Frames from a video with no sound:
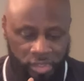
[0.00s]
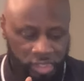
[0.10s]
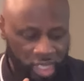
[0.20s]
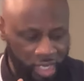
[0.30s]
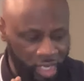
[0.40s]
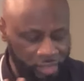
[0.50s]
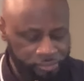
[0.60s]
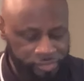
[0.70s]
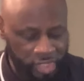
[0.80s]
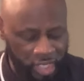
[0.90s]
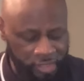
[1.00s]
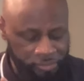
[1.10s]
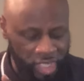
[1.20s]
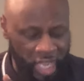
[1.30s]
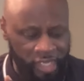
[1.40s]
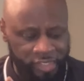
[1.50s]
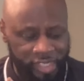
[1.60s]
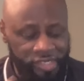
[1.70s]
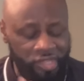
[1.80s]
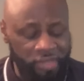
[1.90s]
and um and and a
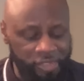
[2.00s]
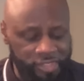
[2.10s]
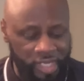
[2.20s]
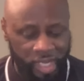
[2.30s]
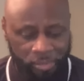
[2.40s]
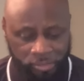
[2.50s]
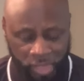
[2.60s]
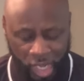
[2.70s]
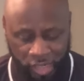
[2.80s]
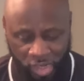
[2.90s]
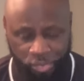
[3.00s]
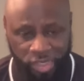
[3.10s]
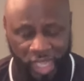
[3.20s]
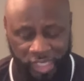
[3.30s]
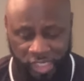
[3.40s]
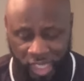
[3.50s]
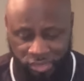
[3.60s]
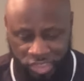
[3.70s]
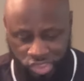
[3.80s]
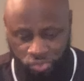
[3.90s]
disclaimer that I'm uh, I'm putting out here now.
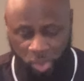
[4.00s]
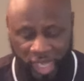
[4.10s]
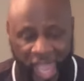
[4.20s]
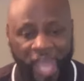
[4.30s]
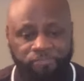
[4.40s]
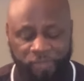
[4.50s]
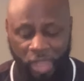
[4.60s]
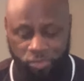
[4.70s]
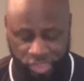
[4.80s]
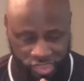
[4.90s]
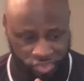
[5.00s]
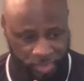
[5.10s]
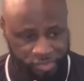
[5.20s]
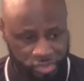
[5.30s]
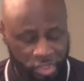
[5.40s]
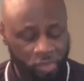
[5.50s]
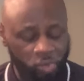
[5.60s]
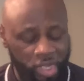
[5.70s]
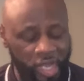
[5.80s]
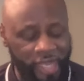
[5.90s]
This is what I found in the scriptures,
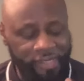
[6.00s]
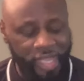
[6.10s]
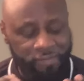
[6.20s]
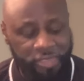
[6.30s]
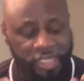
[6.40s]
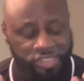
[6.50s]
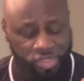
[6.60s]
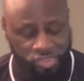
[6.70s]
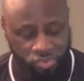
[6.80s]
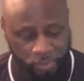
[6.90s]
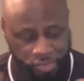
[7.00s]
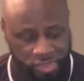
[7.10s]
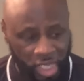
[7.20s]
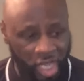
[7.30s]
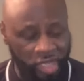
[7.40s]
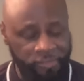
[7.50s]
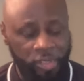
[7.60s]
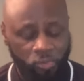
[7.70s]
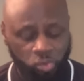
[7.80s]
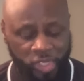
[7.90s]
but God led me to the scriptures of
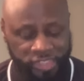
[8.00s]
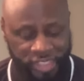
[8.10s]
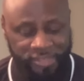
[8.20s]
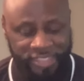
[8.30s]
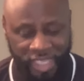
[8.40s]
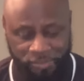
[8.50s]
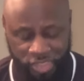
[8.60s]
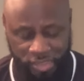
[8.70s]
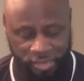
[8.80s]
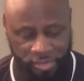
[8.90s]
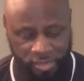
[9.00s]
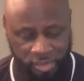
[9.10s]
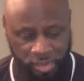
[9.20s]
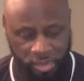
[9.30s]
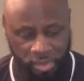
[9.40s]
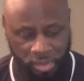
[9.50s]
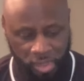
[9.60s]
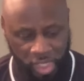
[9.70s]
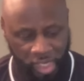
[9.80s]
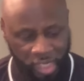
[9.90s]
with this subject. Amen.
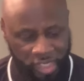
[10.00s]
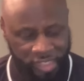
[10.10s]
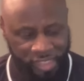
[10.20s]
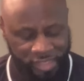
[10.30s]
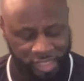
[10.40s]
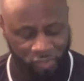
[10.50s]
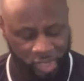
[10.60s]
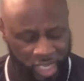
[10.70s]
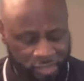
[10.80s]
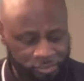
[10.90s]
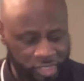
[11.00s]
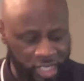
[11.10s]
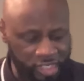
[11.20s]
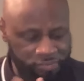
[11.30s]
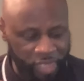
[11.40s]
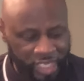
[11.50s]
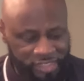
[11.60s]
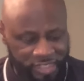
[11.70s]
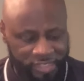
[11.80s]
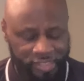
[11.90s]
And uh, and uh, you know and and it's
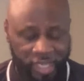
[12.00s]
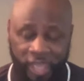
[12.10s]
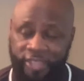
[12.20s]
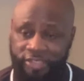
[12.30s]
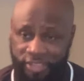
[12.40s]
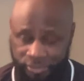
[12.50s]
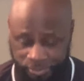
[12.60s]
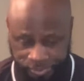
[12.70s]
basically asking